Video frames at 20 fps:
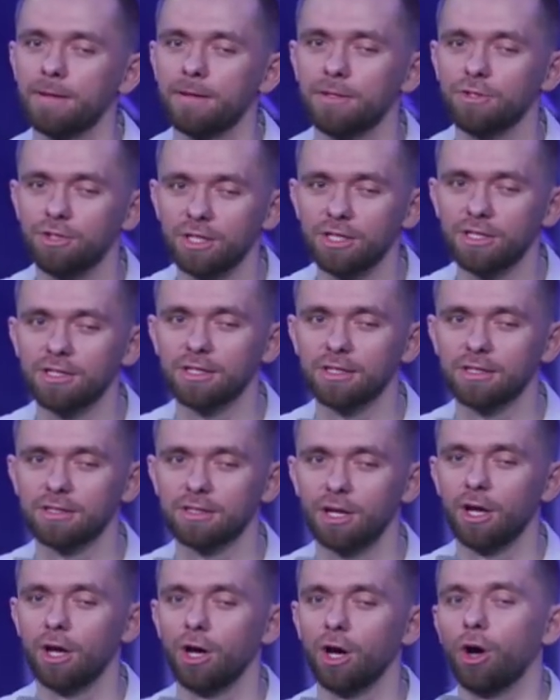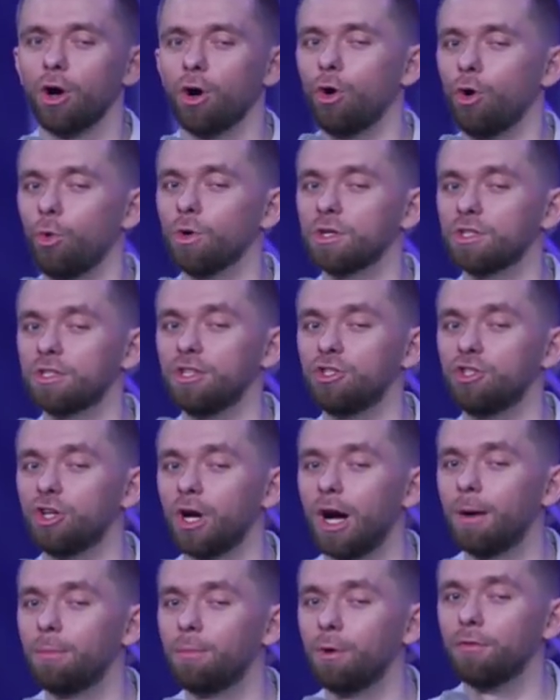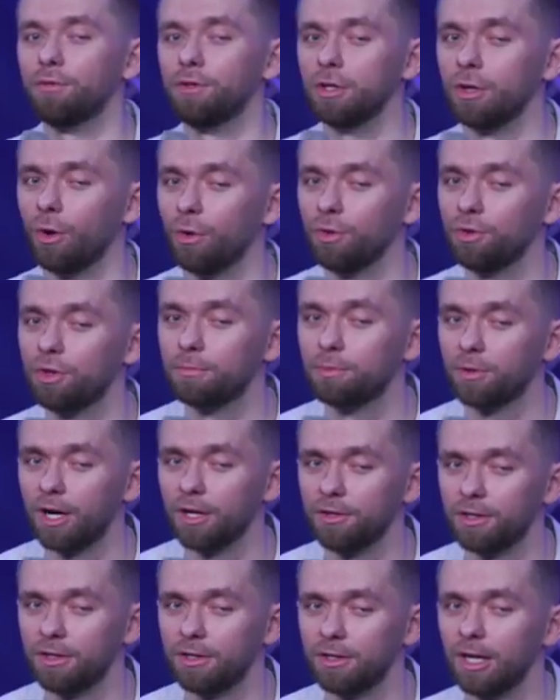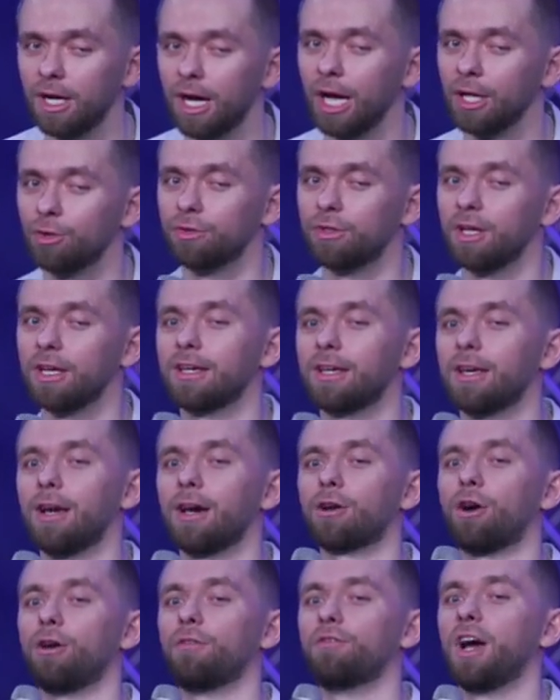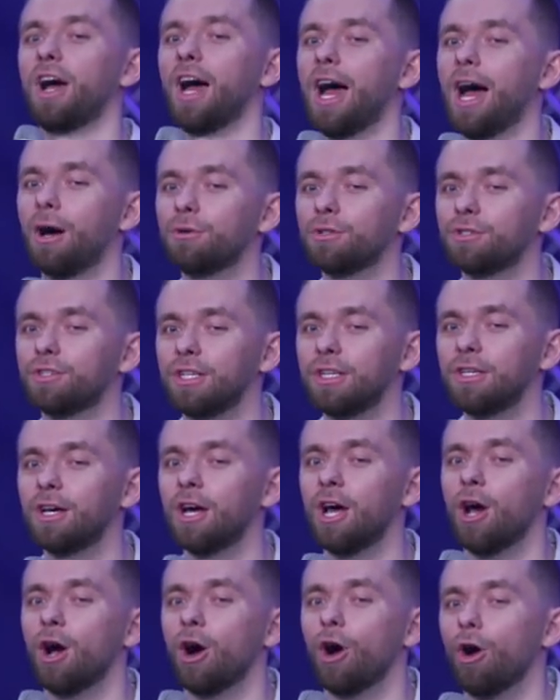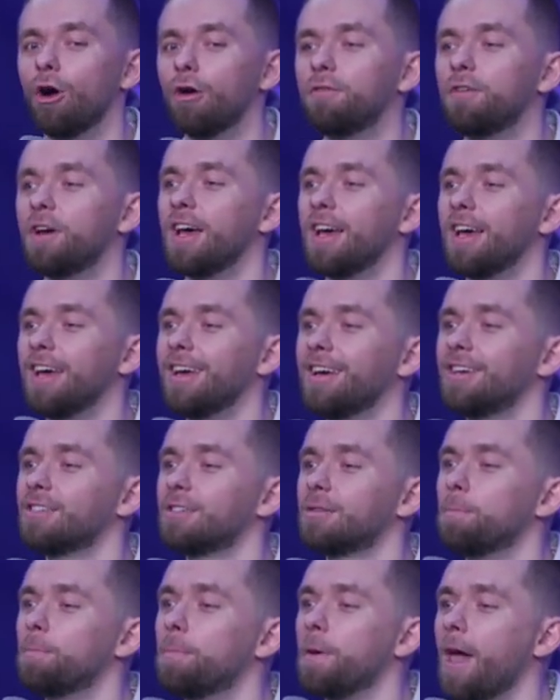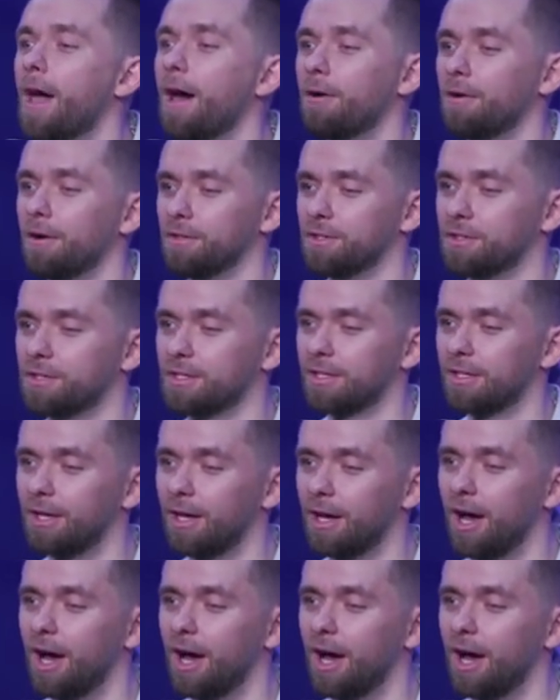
Jesus who was the job of the older brother to take care of the housing of his parents,